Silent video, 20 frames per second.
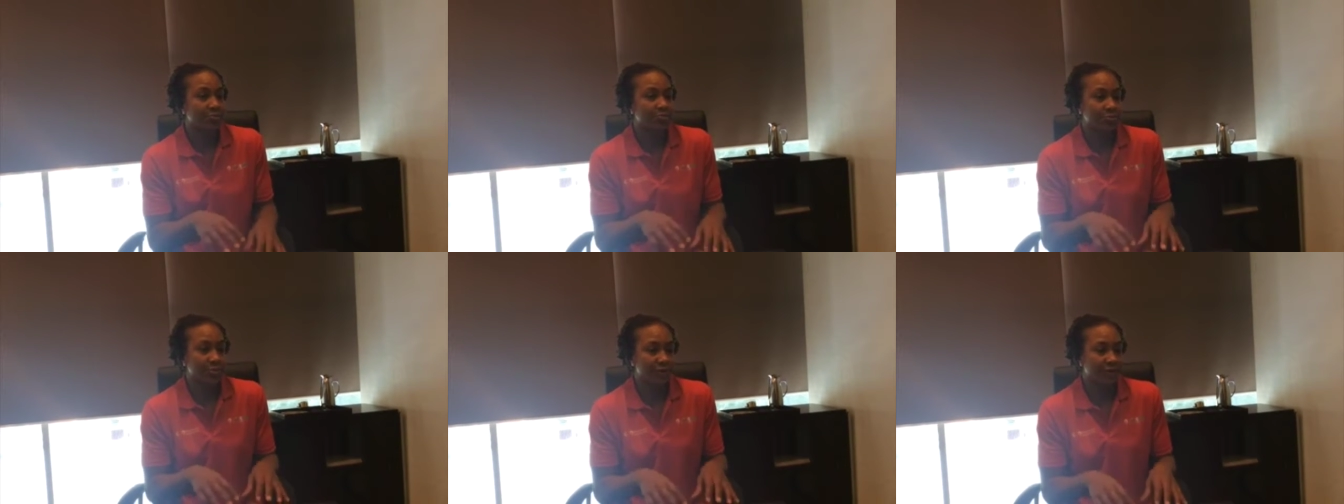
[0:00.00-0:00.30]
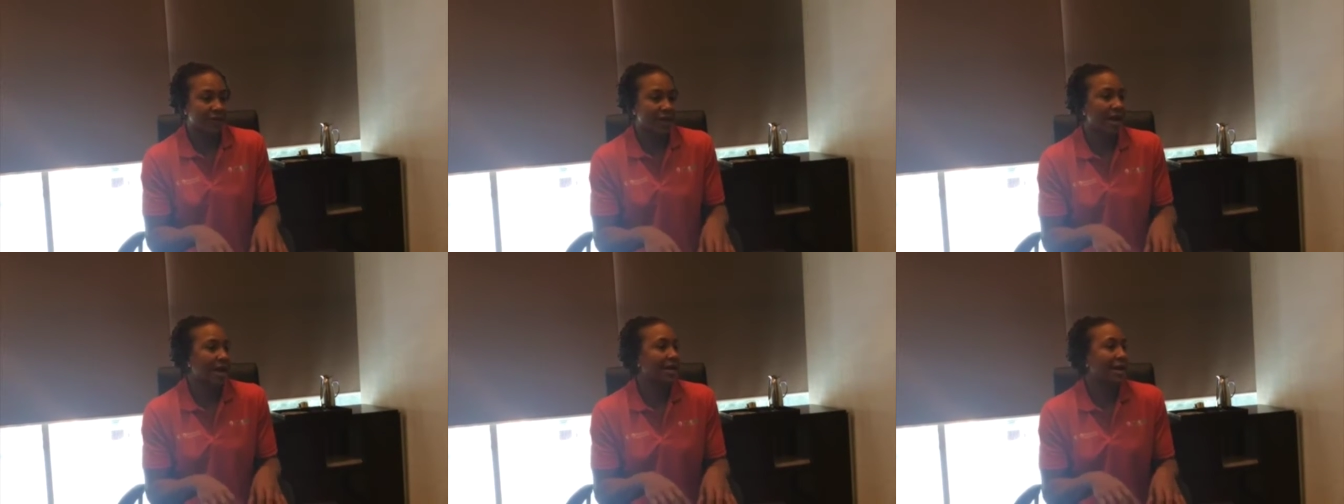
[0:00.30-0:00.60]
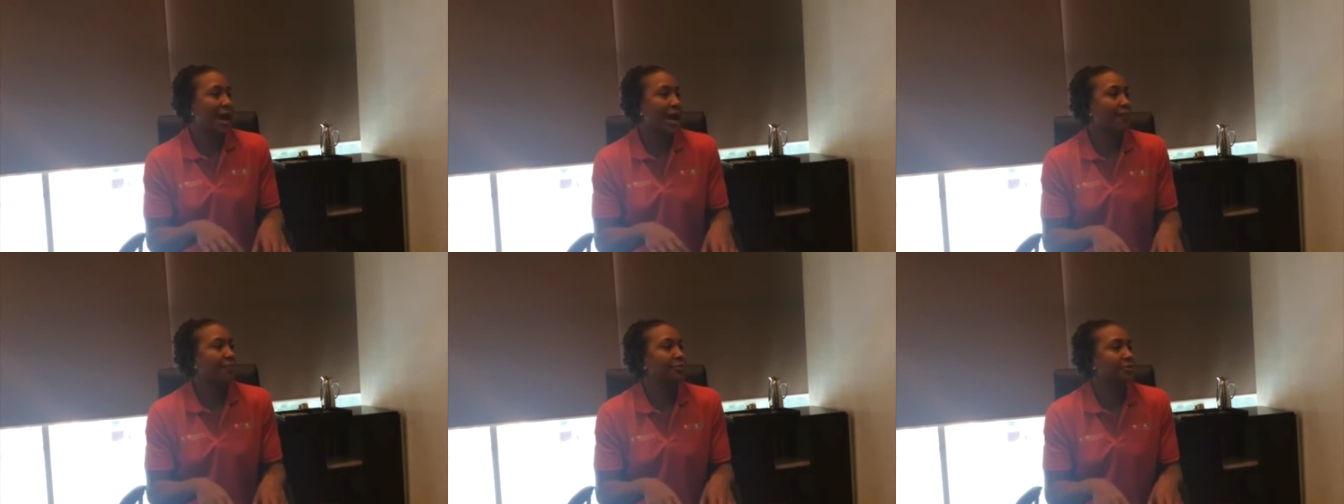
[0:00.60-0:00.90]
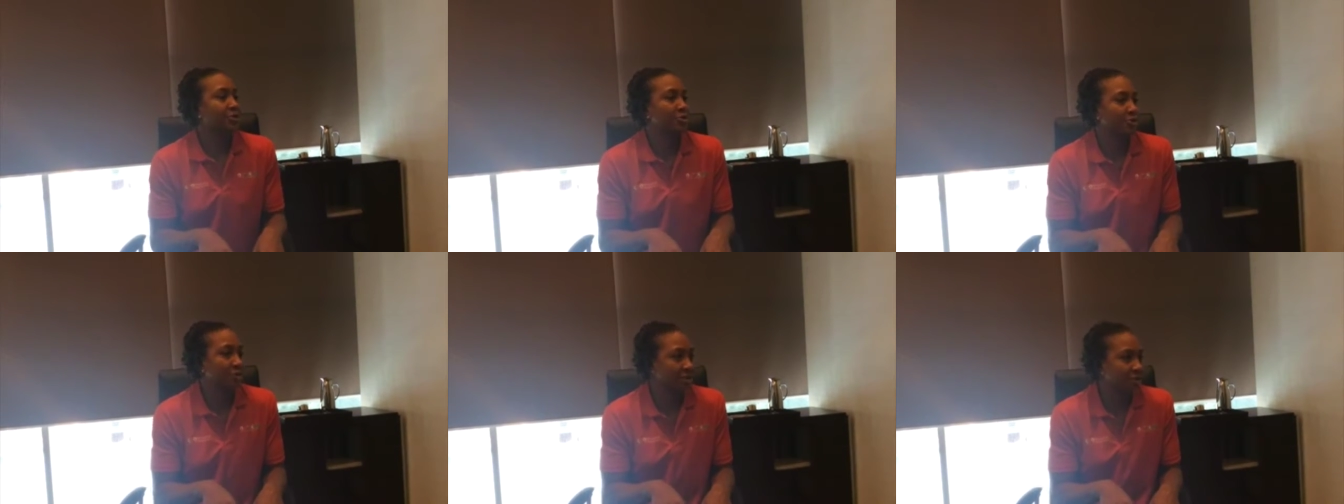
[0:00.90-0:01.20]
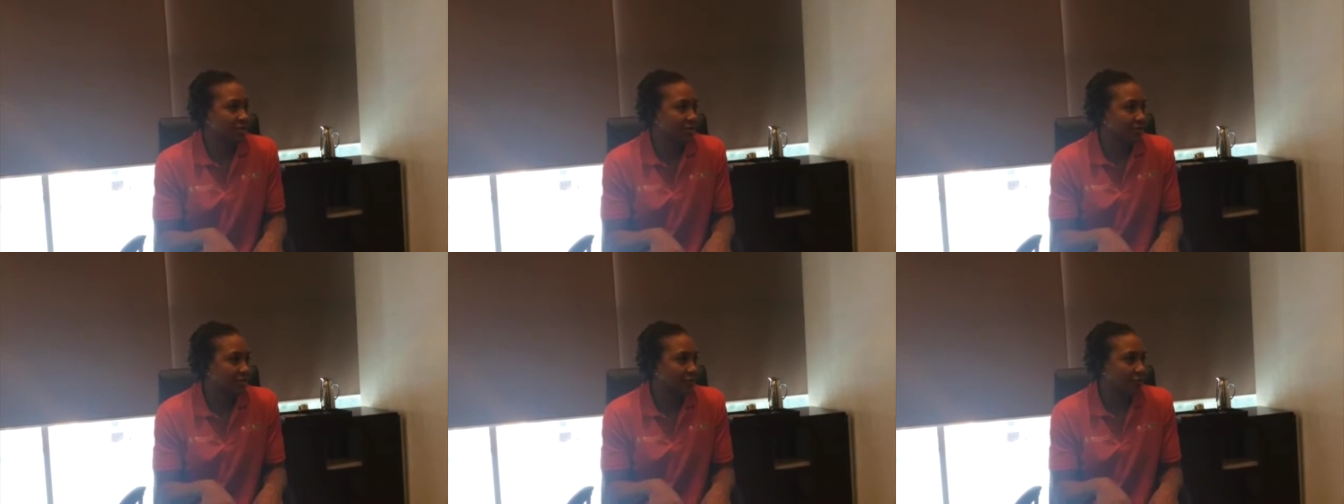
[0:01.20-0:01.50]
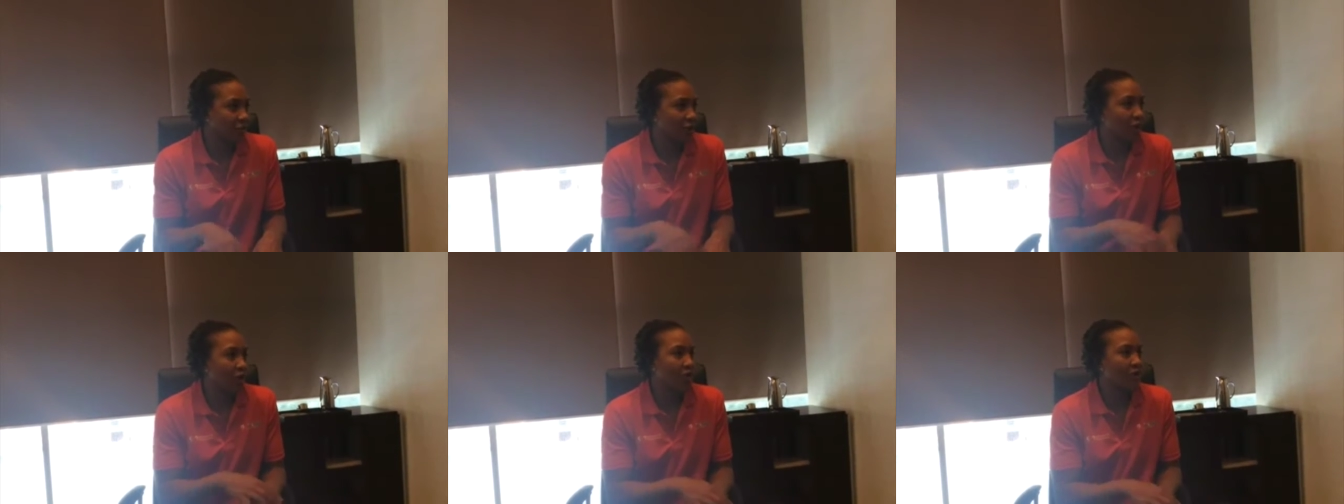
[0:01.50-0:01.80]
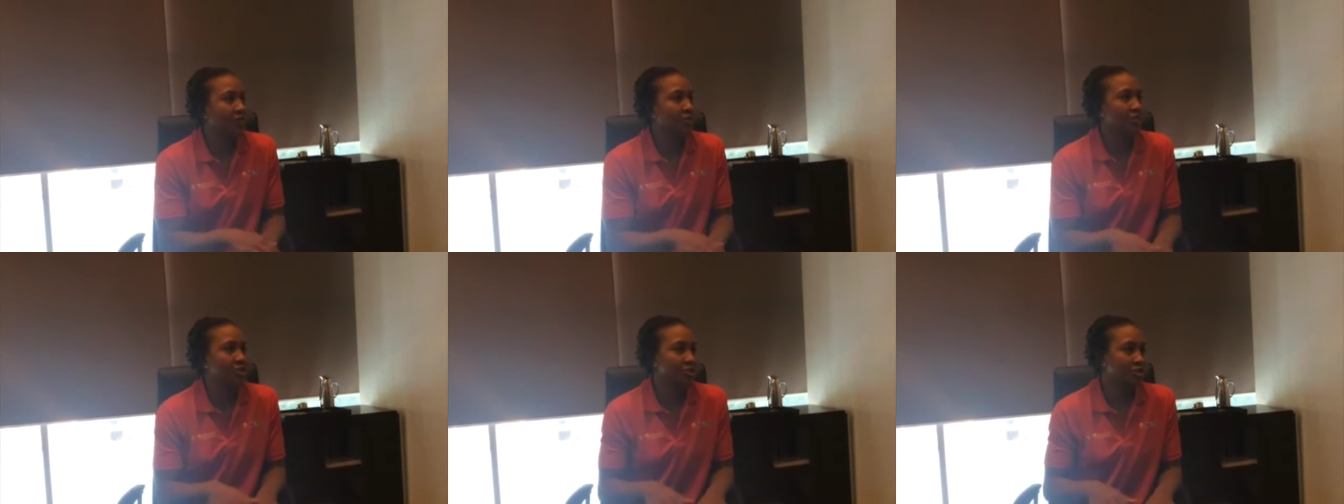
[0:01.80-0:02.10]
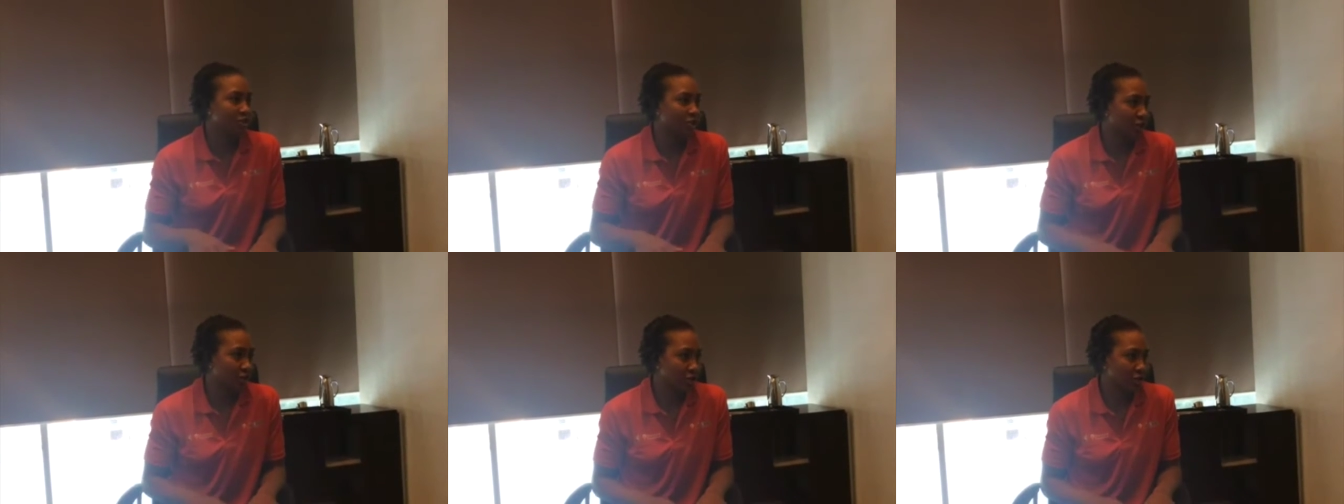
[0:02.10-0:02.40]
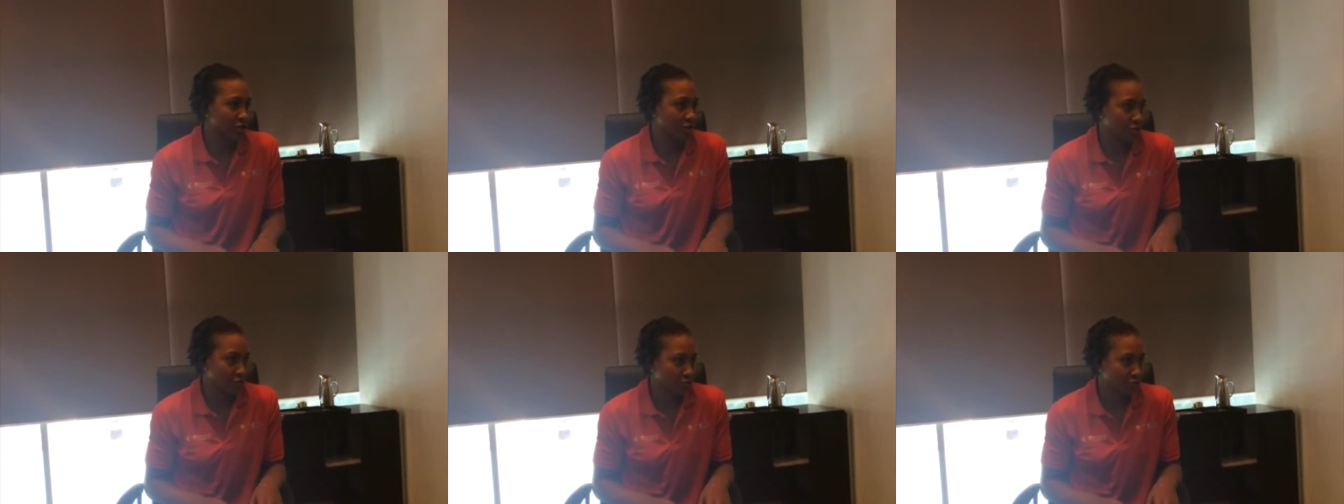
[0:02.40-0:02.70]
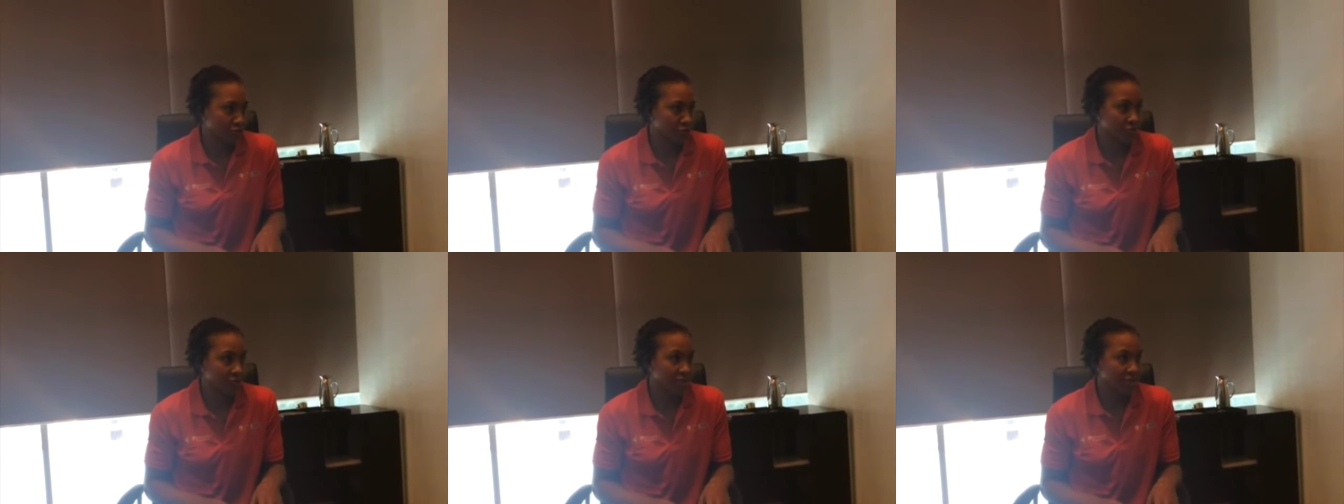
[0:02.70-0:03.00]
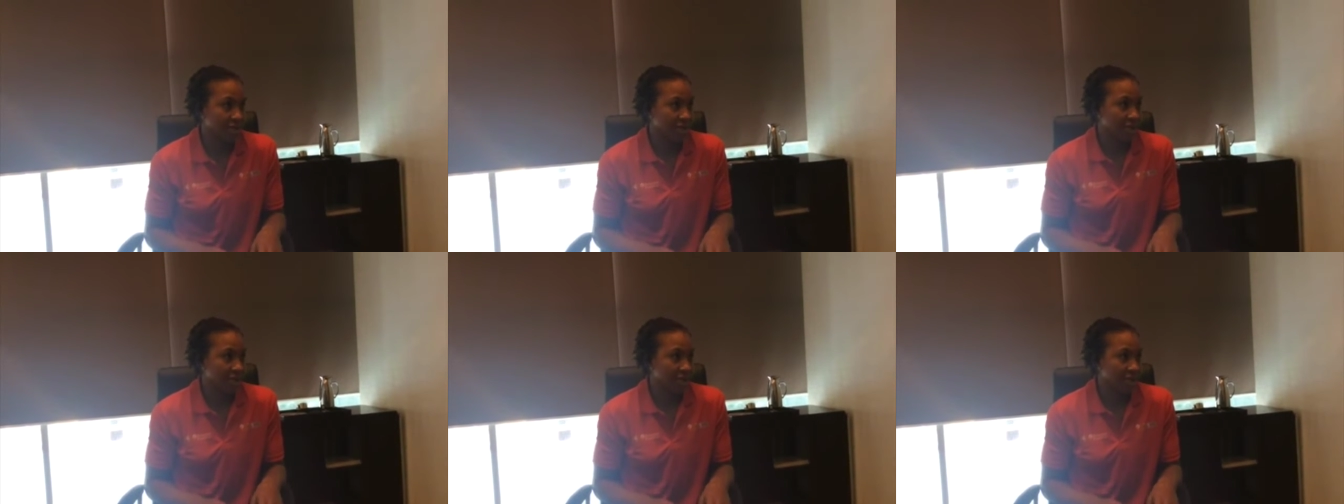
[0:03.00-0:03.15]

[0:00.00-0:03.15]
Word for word: provide opportunities for all these young girls.